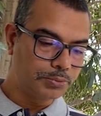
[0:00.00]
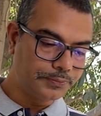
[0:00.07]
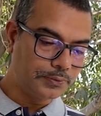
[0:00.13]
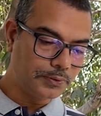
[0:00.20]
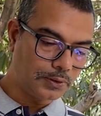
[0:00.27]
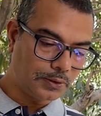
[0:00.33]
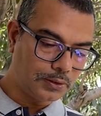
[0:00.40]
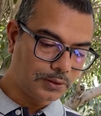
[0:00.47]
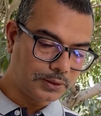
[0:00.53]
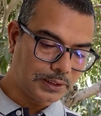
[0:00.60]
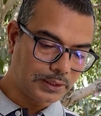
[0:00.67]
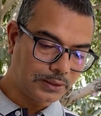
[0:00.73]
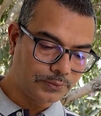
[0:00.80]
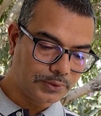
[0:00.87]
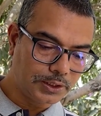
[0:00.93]
So before
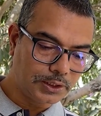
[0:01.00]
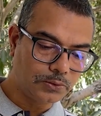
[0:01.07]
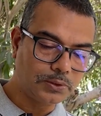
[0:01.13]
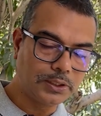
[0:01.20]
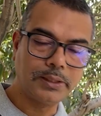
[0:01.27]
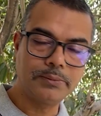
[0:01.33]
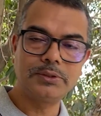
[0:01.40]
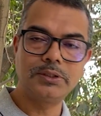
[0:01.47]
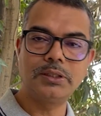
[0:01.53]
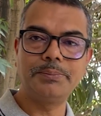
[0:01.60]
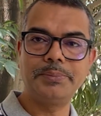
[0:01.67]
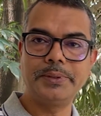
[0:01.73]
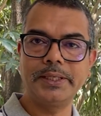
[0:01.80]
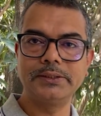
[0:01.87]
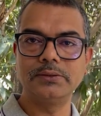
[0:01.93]
all that we need to
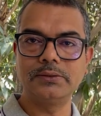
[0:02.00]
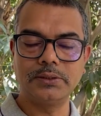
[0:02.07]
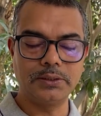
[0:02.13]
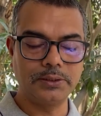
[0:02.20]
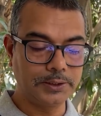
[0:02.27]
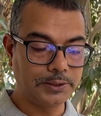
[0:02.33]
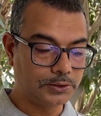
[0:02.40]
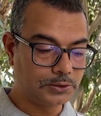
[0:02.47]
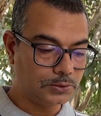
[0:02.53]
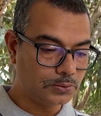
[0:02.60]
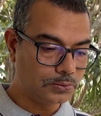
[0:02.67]
have the replication running.